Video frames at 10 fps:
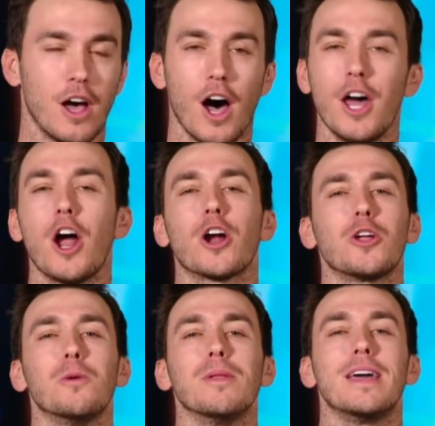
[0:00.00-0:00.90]

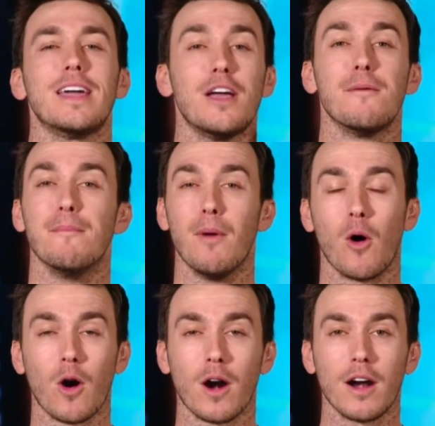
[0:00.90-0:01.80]
unarguably
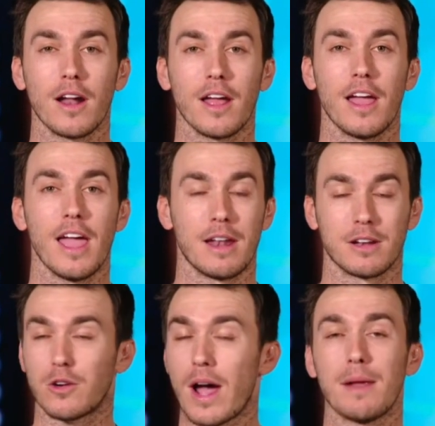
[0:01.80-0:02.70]
more
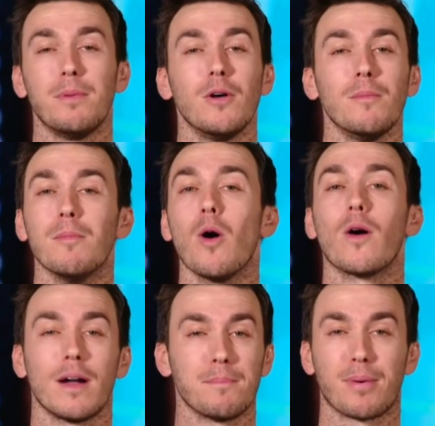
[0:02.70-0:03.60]
incredible,
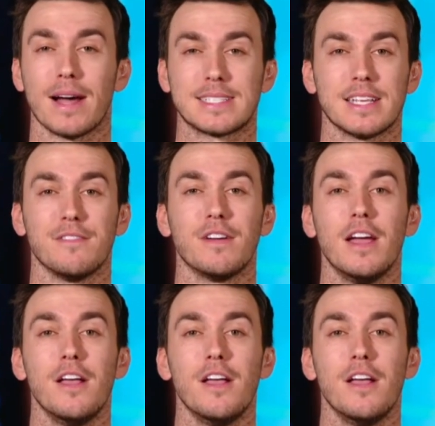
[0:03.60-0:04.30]
more impressive.